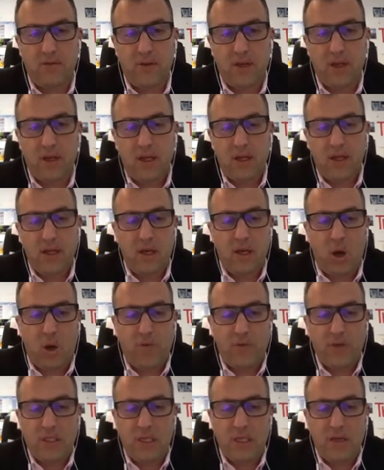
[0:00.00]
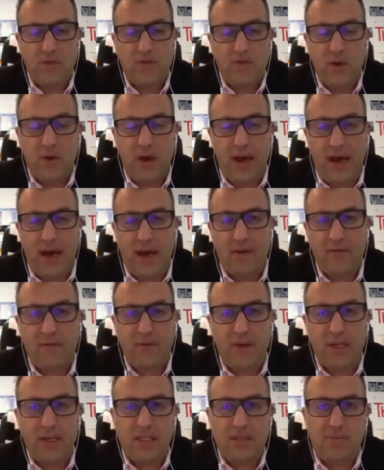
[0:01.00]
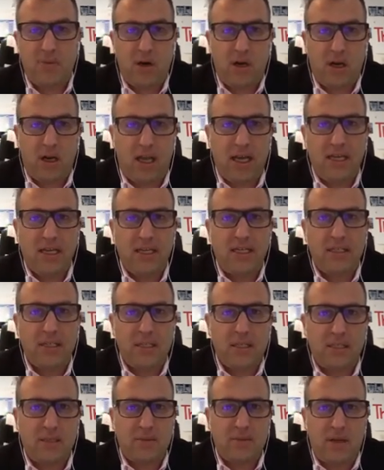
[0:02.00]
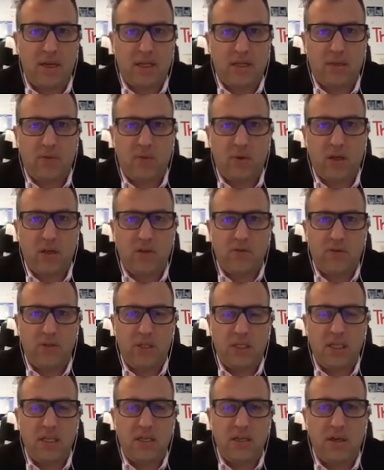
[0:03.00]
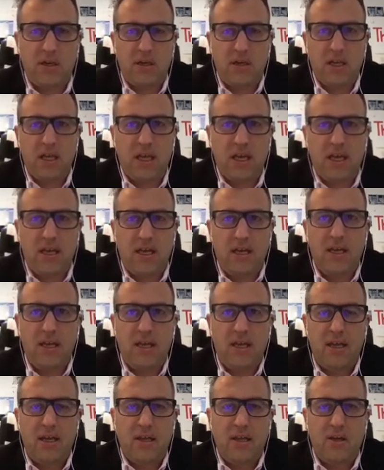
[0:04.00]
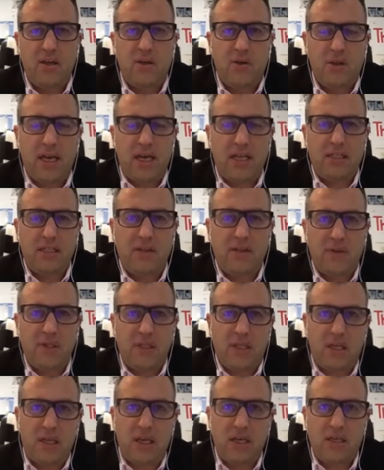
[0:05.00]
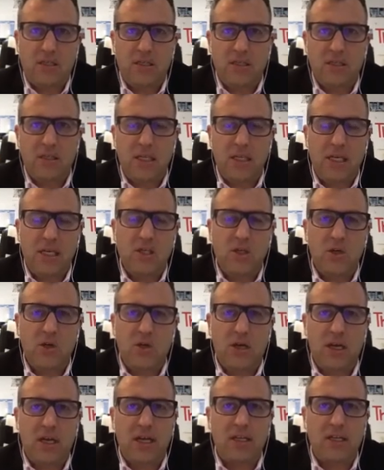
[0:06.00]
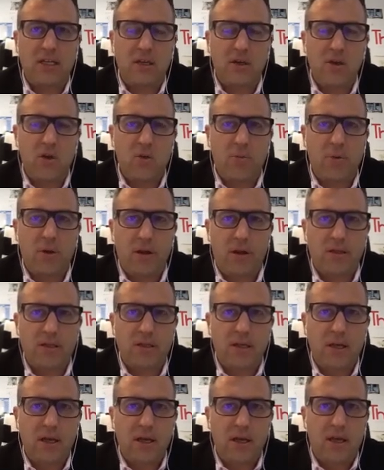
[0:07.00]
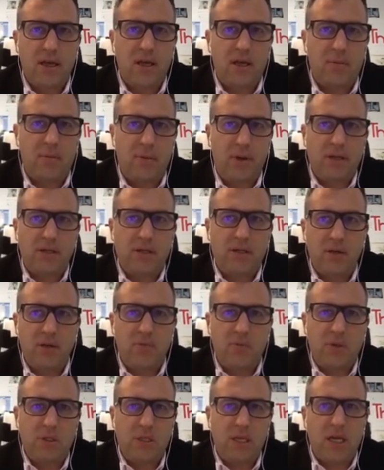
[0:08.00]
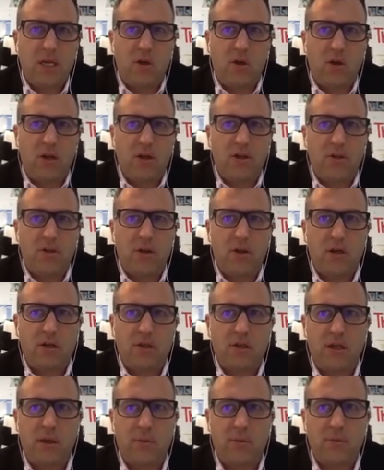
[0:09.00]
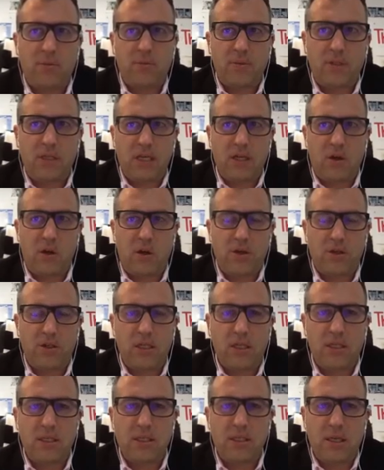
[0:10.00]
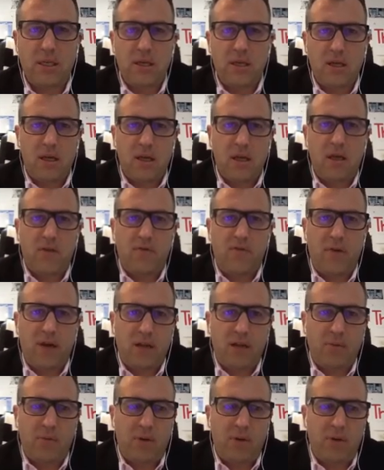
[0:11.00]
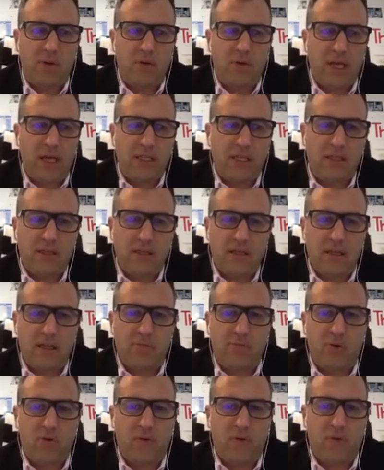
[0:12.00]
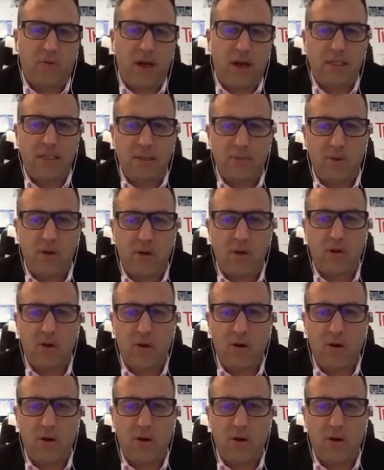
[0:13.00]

obviously, if you have a smart lighting system like the one that you've seen here today, that sophistication is easier to get in a new build. But as Tim was saying earlier, there are some technologies available that provide similar